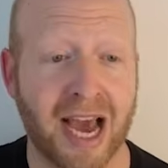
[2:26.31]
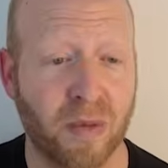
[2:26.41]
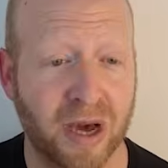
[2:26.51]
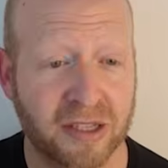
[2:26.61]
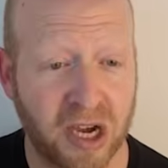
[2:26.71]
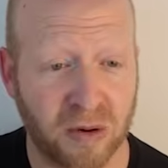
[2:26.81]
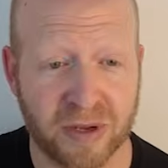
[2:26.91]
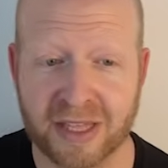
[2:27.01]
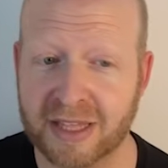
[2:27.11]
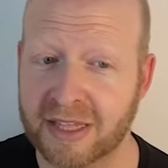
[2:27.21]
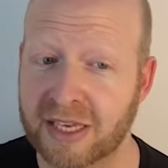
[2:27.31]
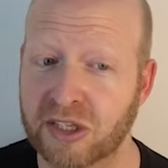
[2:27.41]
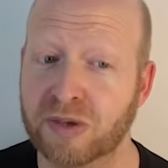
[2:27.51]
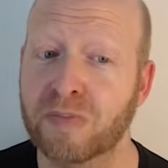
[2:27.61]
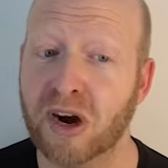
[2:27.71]
I want to talk with the
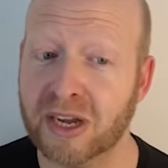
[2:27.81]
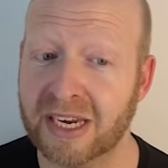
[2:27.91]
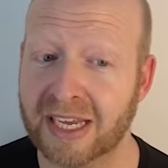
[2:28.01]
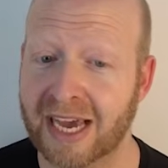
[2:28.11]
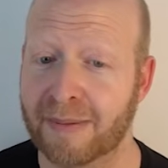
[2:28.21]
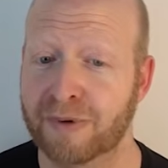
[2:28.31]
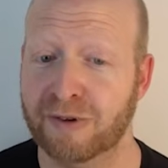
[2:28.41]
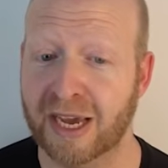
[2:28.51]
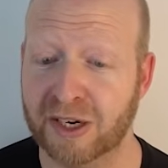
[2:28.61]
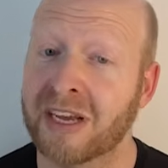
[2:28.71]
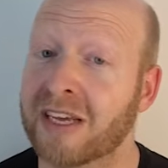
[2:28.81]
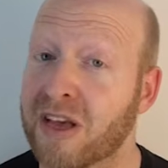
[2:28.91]
senior marketing copywriter.